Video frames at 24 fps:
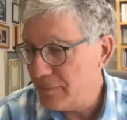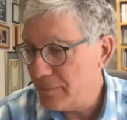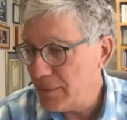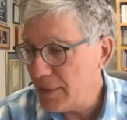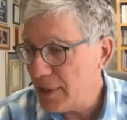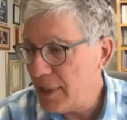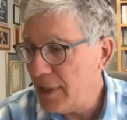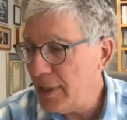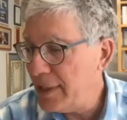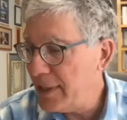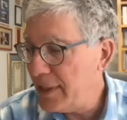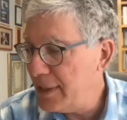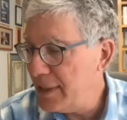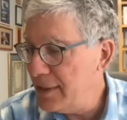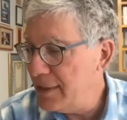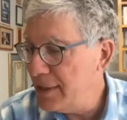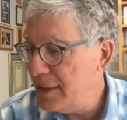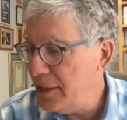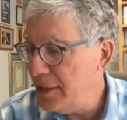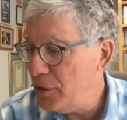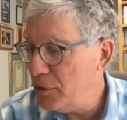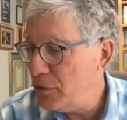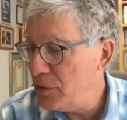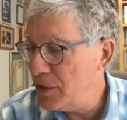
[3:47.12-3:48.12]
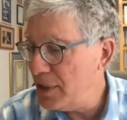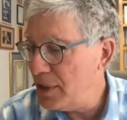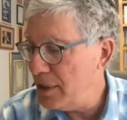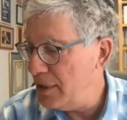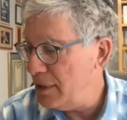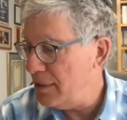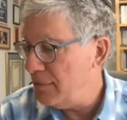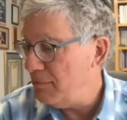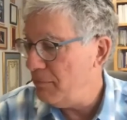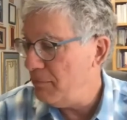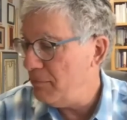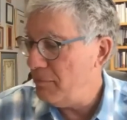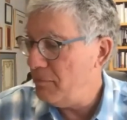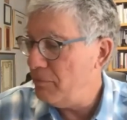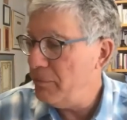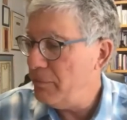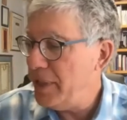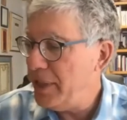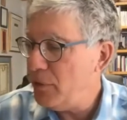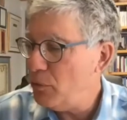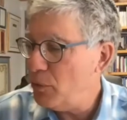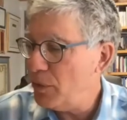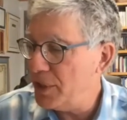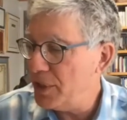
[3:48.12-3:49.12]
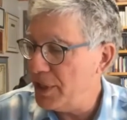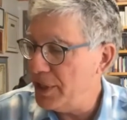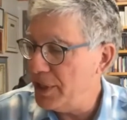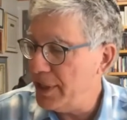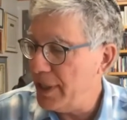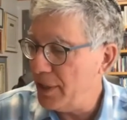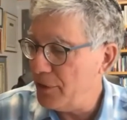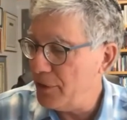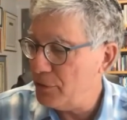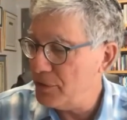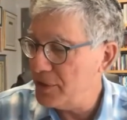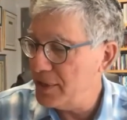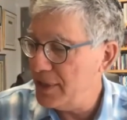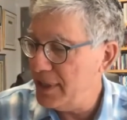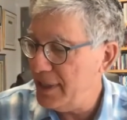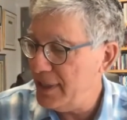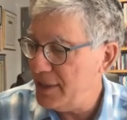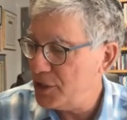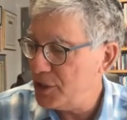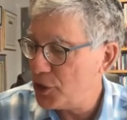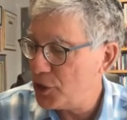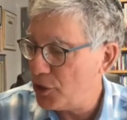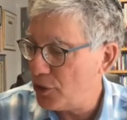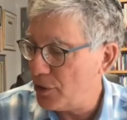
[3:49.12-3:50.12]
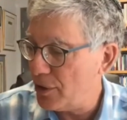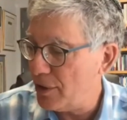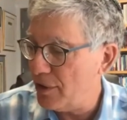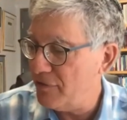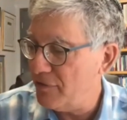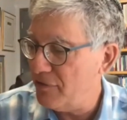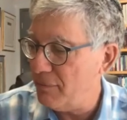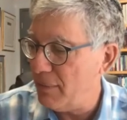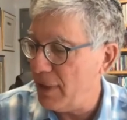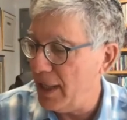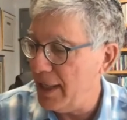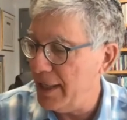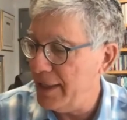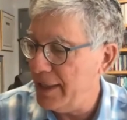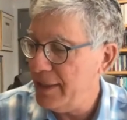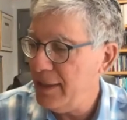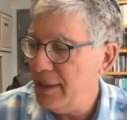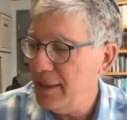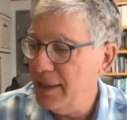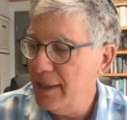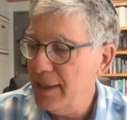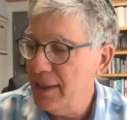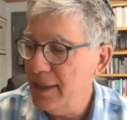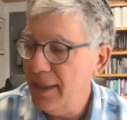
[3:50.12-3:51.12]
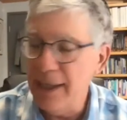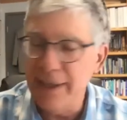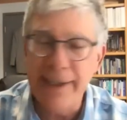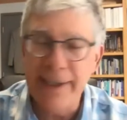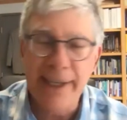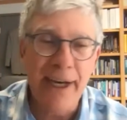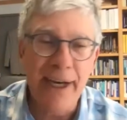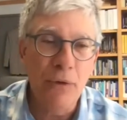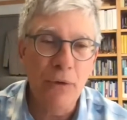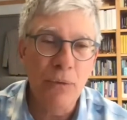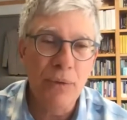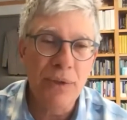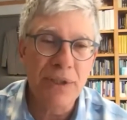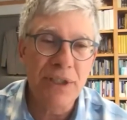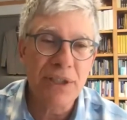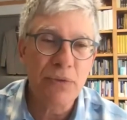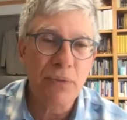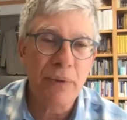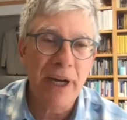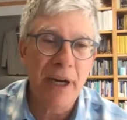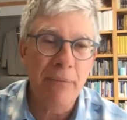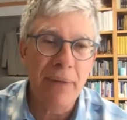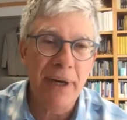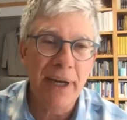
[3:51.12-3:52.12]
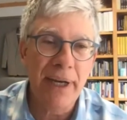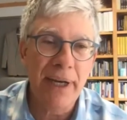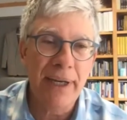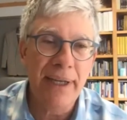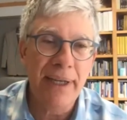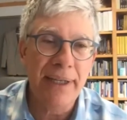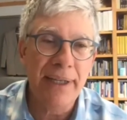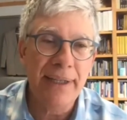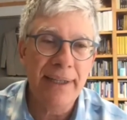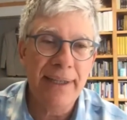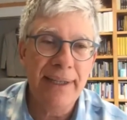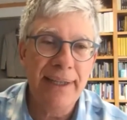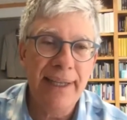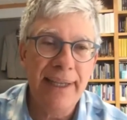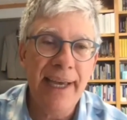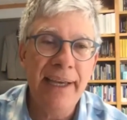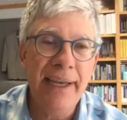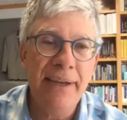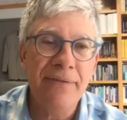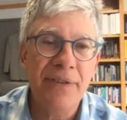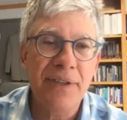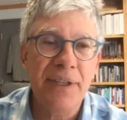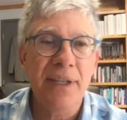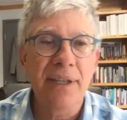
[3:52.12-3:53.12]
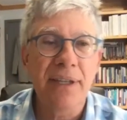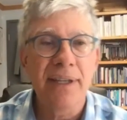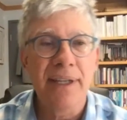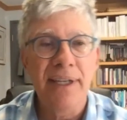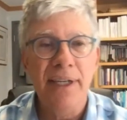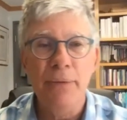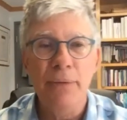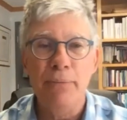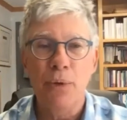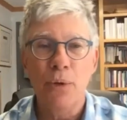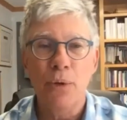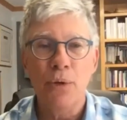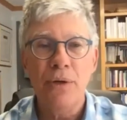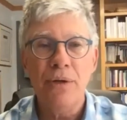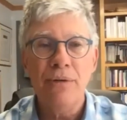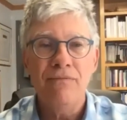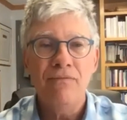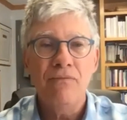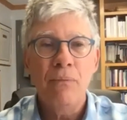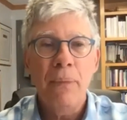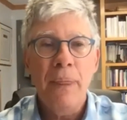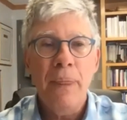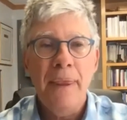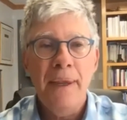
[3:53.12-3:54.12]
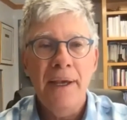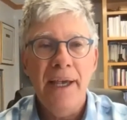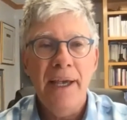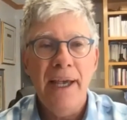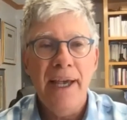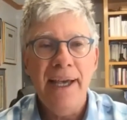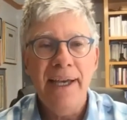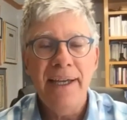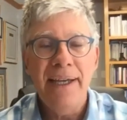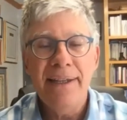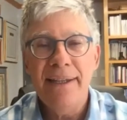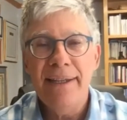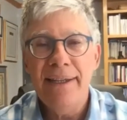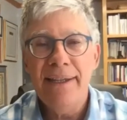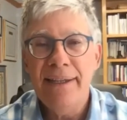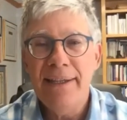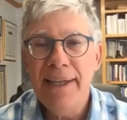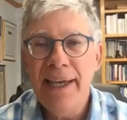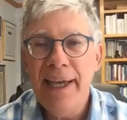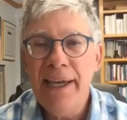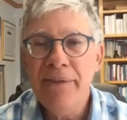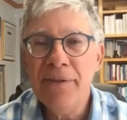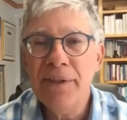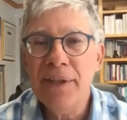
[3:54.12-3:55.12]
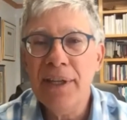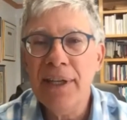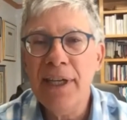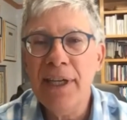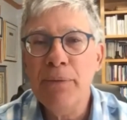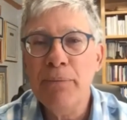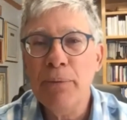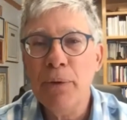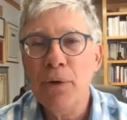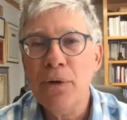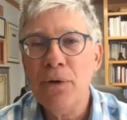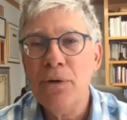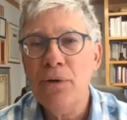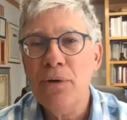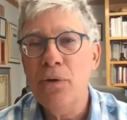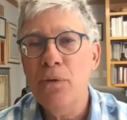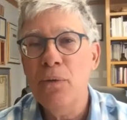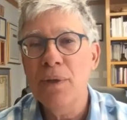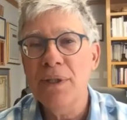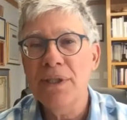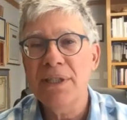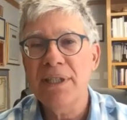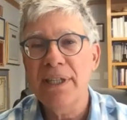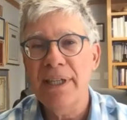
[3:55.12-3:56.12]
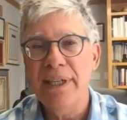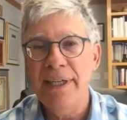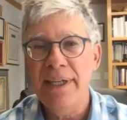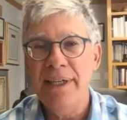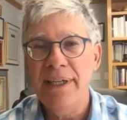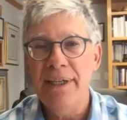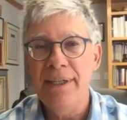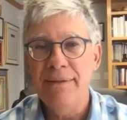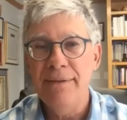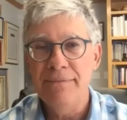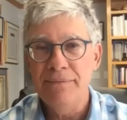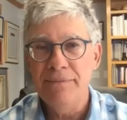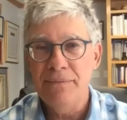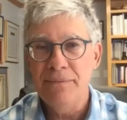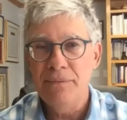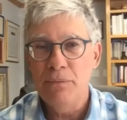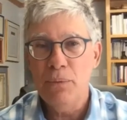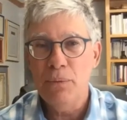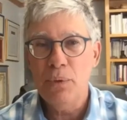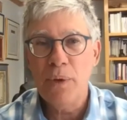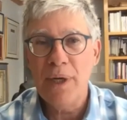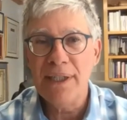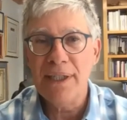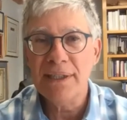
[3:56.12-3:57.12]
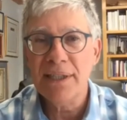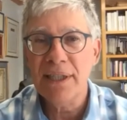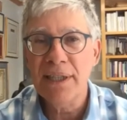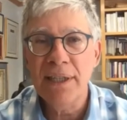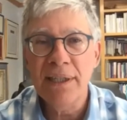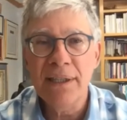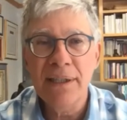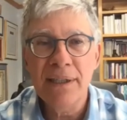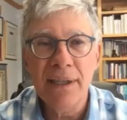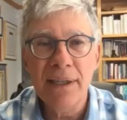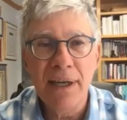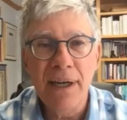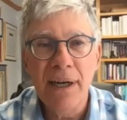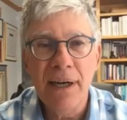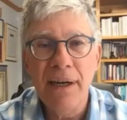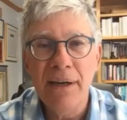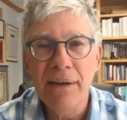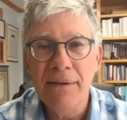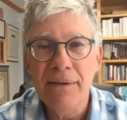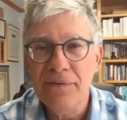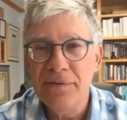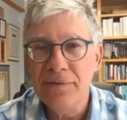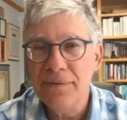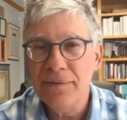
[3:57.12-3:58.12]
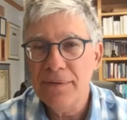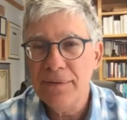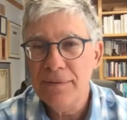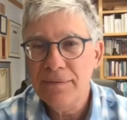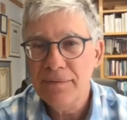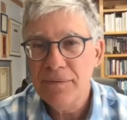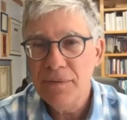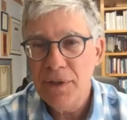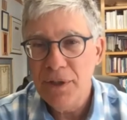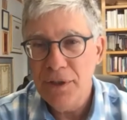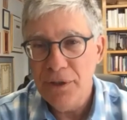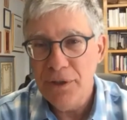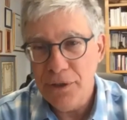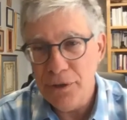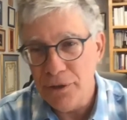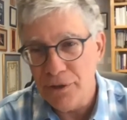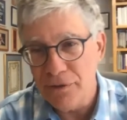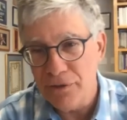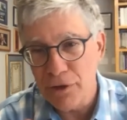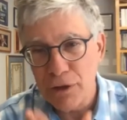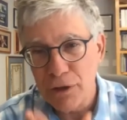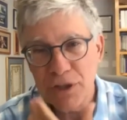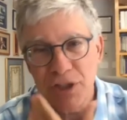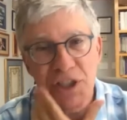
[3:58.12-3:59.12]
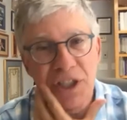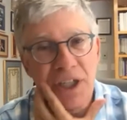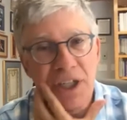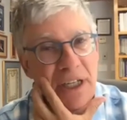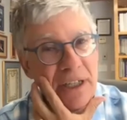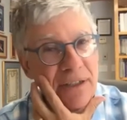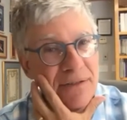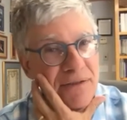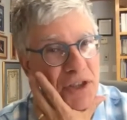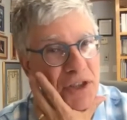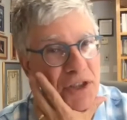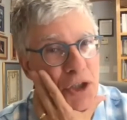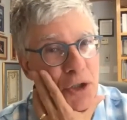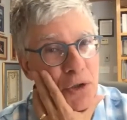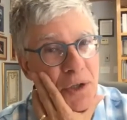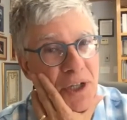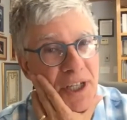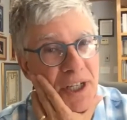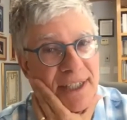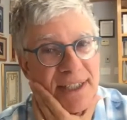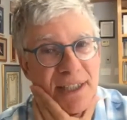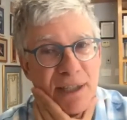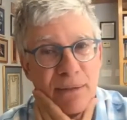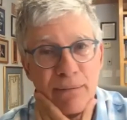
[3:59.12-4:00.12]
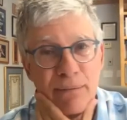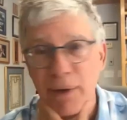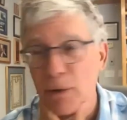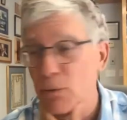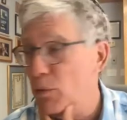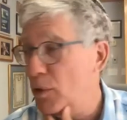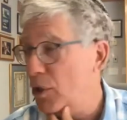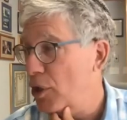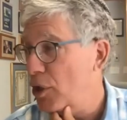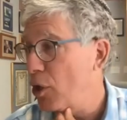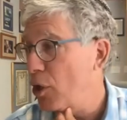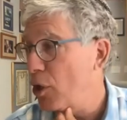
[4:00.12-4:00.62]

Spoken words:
I continued to meet with another teacher of mine, and that was Rabbi David Lieber. And David Lieber, who was the president of University of Judaism, would go